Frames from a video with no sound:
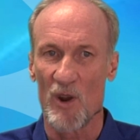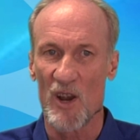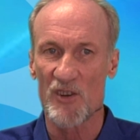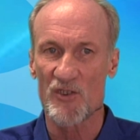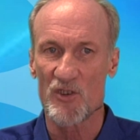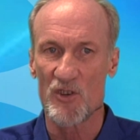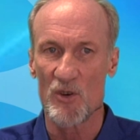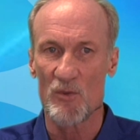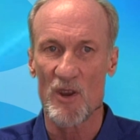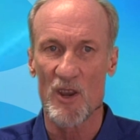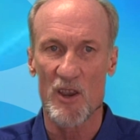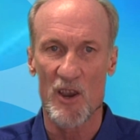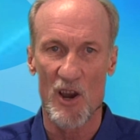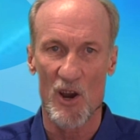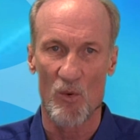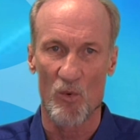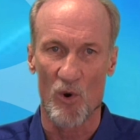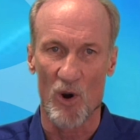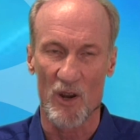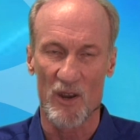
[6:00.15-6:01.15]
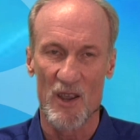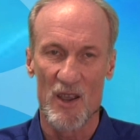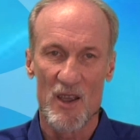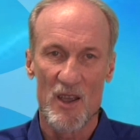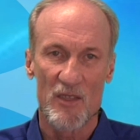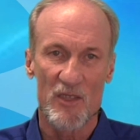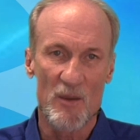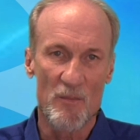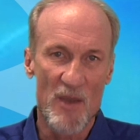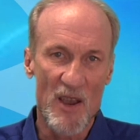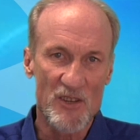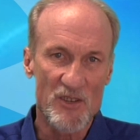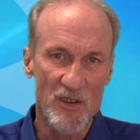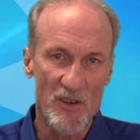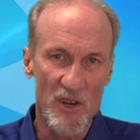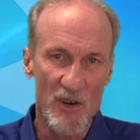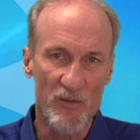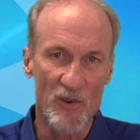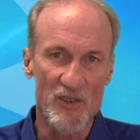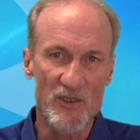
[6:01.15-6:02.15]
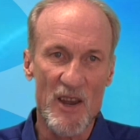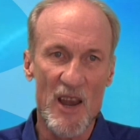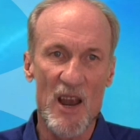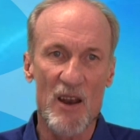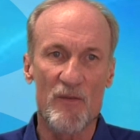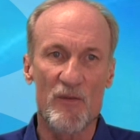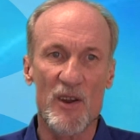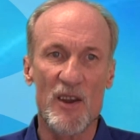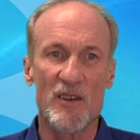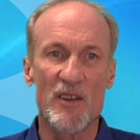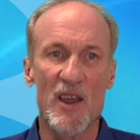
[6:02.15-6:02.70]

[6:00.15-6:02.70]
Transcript: rescue and care work that makes a difference every